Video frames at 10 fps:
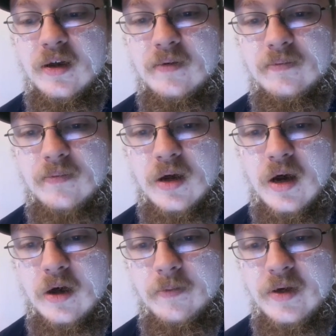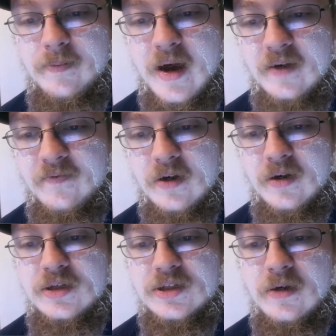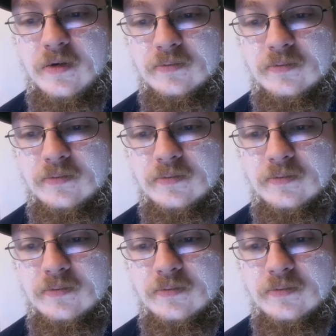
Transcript: and I'll be back very soon.